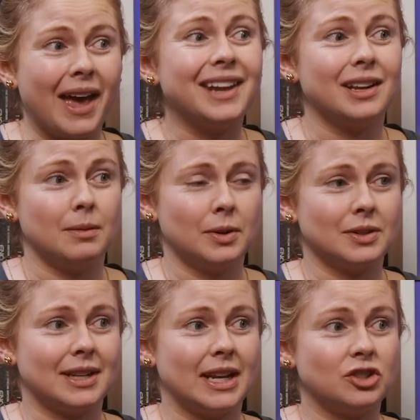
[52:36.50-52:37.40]
bad at
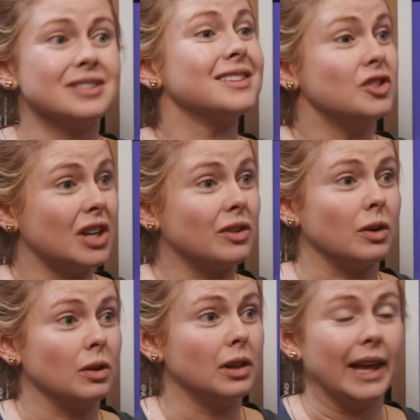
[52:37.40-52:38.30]
impersonations in
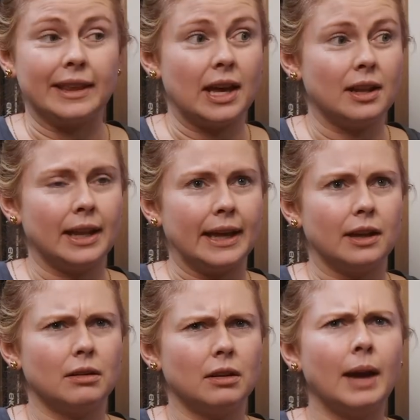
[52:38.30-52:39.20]
general. Like that,
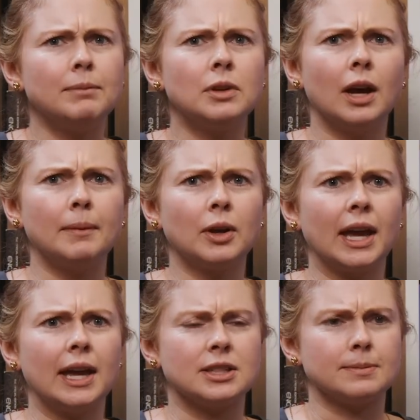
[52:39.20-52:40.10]
like I'm
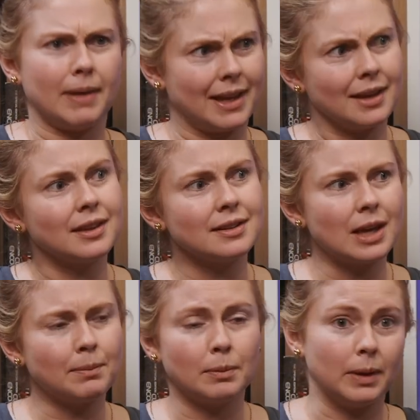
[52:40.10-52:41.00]
okay at just making
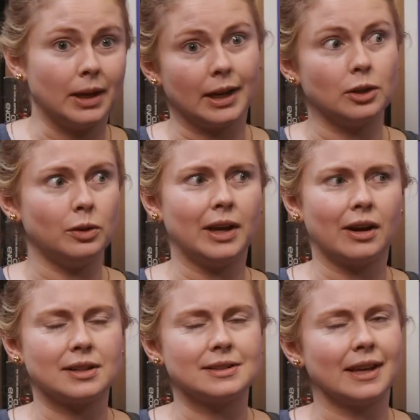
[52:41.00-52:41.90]
things up and being like new
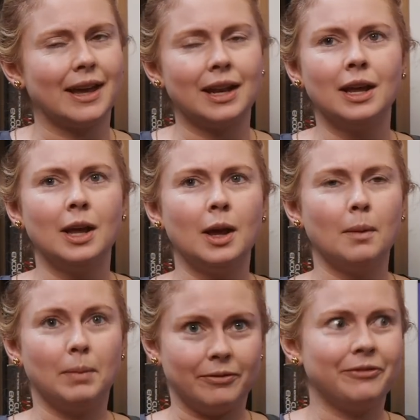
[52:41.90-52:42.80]
characters like that.
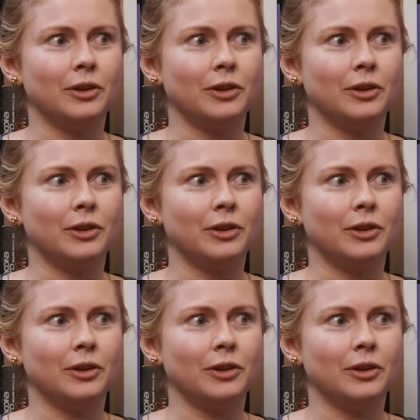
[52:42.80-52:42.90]
But